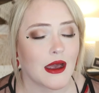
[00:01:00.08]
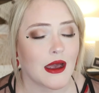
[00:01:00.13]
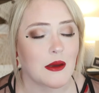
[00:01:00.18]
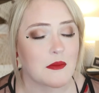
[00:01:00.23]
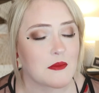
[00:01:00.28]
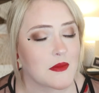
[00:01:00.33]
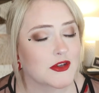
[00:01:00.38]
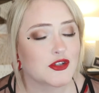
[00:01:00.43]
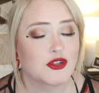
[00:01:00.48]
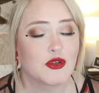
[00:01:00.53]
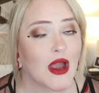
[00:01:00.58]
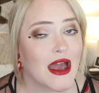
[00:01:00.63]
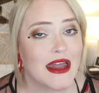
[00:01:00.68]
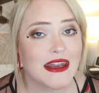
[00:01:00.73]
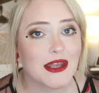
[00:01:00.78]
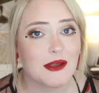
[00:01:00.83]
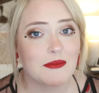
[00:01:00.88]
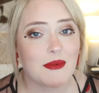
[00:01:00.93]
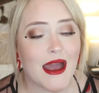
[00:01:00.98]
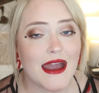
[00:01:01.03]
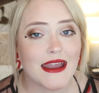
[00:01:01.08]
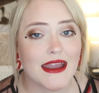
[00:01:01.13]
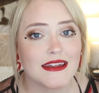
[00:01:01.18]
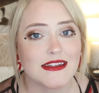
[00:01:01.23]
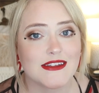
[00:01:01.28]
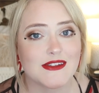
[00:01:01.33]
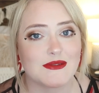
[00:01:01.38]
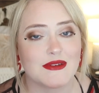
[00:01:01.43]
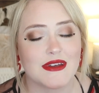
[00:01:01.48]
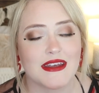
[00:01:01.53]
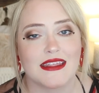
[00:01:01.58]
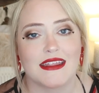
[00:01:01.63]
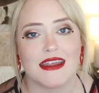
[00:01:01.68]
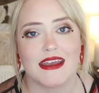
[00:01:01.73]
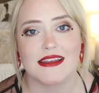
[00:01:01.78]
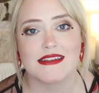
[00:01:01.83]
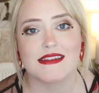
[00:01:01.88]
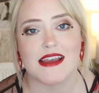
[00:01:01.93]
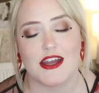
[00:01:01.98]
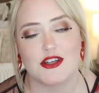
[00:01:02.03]
I'm trying to get back in the swing of
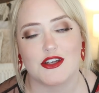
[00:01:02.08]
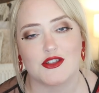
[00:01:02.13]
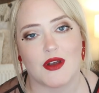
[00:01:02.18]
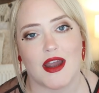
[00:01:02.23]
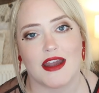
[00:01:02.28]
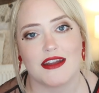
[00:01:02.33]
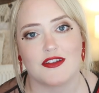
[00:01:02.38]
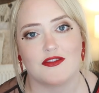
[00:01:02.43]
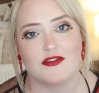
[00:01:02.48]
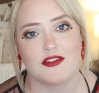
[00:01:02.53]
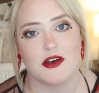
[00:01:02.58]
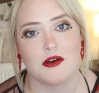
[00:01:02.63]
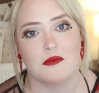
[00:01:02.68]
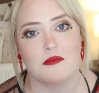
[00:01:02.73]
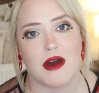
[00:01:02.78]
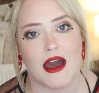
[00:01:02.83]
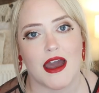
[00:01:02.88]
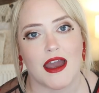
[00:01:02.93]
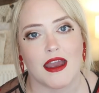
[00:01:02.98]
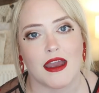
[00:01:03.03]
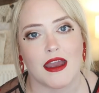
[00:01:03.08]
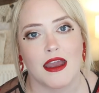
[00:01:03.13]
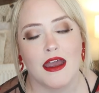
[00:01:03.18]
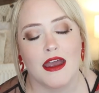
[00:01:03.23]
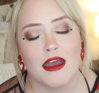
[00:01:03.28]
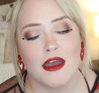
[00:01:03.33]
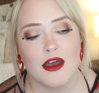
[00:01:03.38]
things. I tried to film my